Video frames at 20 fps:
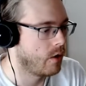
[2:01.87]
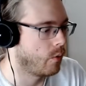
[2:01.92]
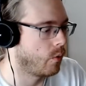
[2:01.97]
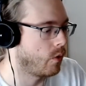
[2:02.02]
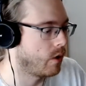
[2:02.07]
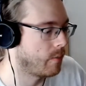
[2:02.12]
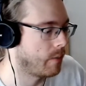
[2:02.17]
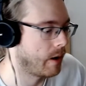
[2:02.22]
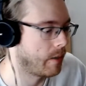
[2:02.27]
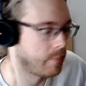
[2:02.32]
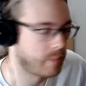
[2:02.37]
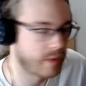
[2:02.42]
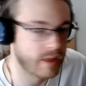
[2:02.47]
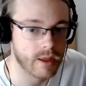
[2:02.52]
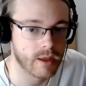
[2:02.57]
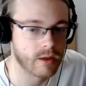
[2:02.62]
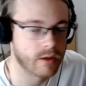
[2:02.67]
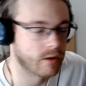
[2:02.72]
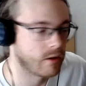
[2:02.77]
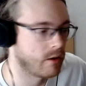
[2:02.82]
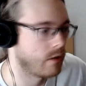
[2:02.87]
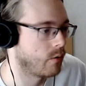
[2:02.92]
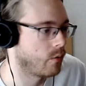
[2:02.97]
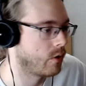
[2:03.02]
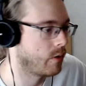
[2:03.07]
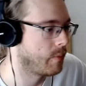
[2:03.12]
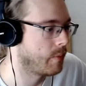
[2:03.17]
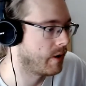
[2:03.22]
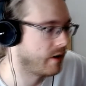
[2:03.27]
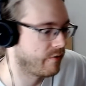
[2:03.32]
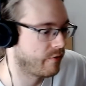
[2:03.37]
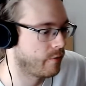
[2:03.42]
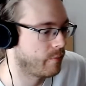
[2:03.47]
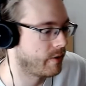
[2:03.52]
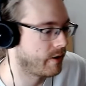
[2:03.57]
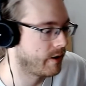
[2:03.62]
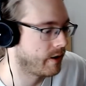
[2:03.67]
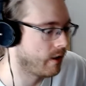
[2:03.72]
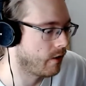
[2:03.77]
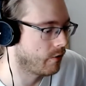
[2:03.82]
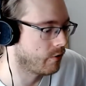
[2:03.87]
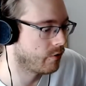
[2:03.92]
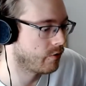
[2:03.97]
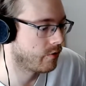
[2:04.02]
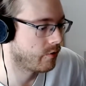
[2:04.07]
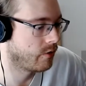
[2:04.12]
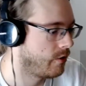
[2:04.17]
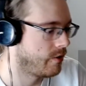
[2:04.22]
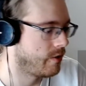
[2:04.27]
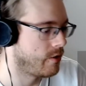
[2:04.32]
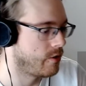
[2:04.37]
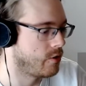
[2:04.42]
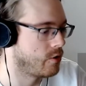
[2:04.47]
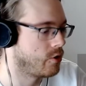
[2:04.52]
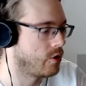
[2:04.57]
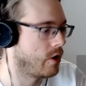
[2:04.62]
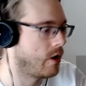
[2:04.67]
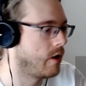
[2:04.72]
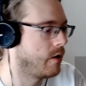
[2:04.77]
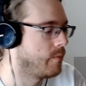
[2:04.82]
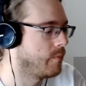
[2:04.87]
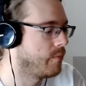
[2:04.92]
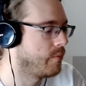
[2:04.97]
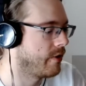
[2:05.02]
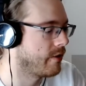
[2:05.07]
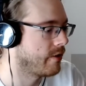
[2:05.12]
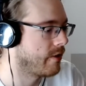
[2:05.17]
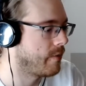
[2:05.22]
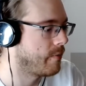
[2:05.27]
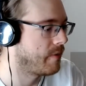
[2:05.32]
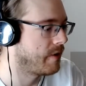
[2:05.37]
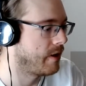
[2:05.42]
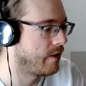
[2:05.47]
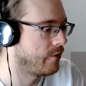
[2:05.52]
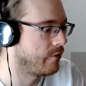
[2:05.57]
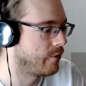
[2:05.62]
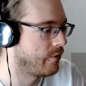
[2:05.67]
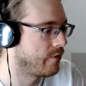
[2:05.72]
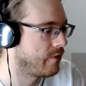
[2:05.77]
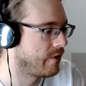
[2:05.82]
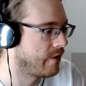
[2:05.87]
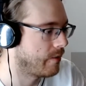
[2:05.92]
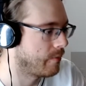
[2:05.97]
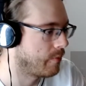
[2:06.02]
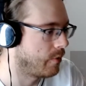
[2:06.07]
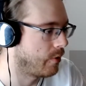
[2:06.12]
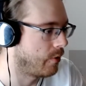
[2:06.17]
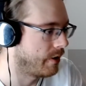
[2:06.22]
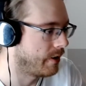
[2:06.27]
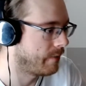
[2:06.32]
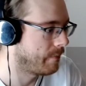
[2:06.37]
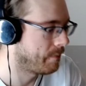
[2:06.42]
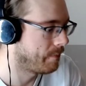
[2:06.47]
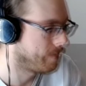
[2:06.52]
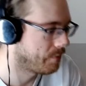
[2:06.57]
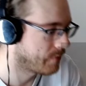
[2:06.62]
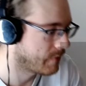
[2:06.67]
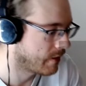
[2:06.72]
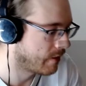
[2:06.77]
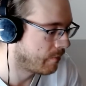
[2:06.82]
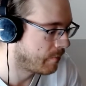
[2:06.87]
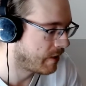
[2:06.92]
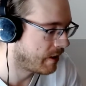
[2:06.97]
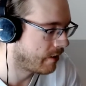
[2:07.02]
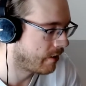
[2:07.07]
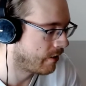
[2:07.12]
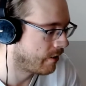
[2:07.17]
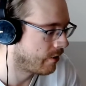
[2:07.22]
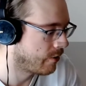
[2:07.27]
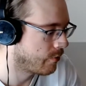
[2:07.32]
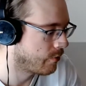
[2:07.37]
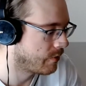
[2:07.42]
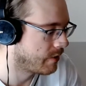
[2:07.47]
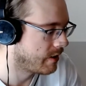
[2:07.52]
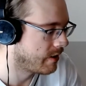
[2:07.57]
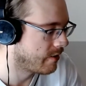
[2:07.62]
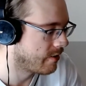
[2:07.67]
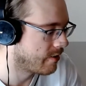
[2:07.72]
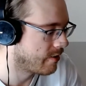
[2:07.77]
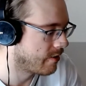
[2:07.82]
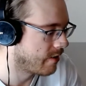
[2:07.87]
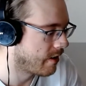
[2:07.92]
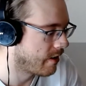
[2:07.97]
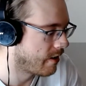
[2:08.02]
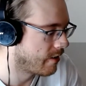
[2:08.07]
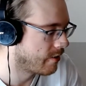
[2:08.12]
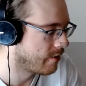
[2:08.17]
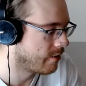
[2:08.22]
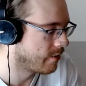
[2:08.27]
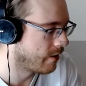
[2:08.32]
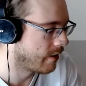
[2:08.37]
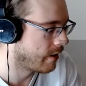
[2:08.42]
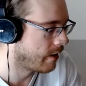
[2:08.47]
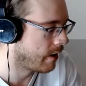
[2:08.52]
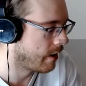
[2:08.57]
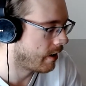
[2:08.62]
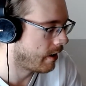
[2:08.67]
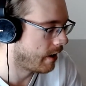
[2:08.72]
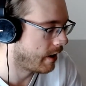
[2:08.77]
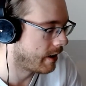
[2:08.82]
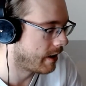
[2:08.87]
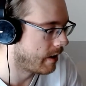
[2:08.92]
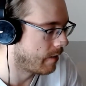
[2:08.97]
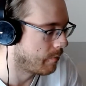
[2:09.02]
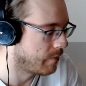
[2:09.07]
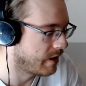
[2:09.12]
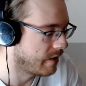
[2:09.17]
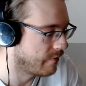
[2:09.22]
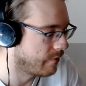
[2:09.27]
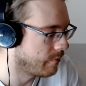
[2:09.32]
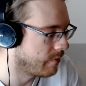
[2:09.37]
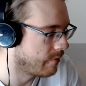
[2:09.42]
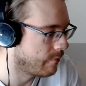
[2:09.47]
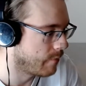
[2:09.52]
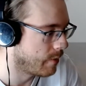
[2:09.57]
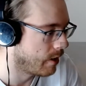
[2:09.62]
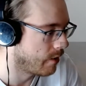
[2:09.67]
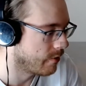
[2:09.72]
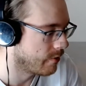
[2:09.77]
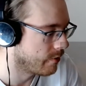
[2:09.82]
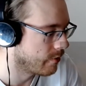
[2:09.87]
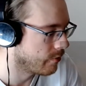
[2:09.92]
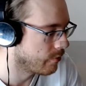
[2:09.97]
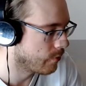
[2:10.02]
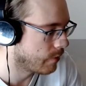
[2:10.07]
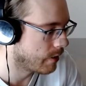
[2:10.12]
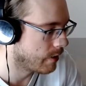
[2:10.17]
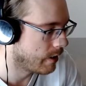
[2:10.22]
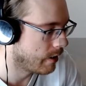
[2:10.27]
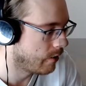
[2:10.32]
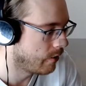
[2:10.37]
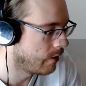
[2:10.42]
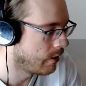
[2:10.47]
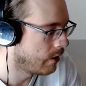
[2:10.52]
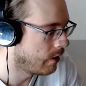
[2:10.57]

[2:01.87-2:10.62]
what about Peek? What about everybody else? See, John brings up an interesting point because when he says, I can't believe I'm even pausing this right now.